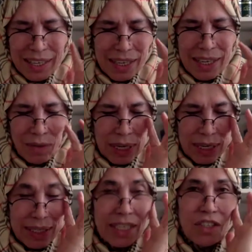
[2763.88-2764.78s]
he, he
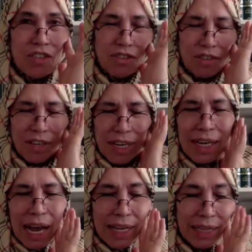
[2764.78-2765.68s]
will teach.
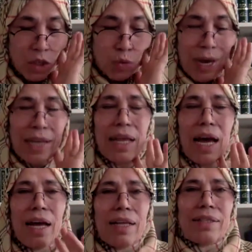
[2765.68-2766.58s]
Uh, that's why
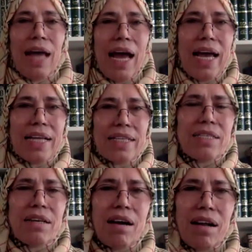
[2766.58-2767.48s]
the, the
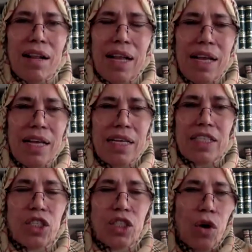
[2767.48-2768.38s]
hadith are
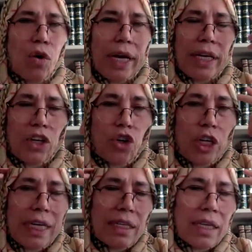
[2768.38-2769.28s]
so
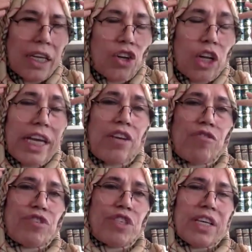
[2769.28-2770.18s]
ingrained,
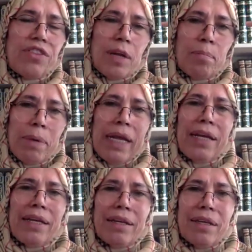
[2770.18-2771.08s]
engraved in their
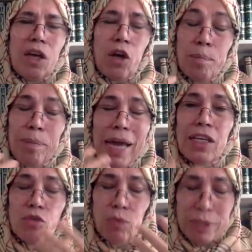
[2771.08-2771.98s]
brain. The
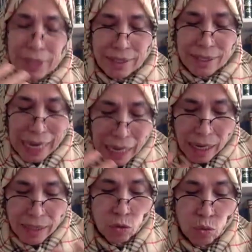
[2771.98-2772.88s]
companions, when they tell
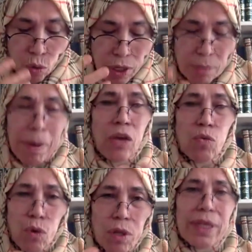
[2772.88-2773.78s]
us word by
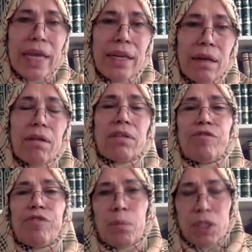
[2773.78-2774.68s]
word, they learned
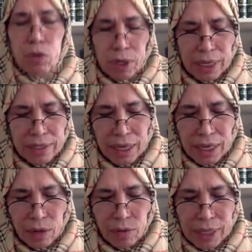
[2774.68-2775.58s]
from Rasulullah
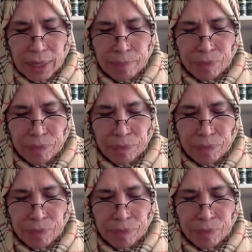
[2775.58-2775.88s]
sallallahu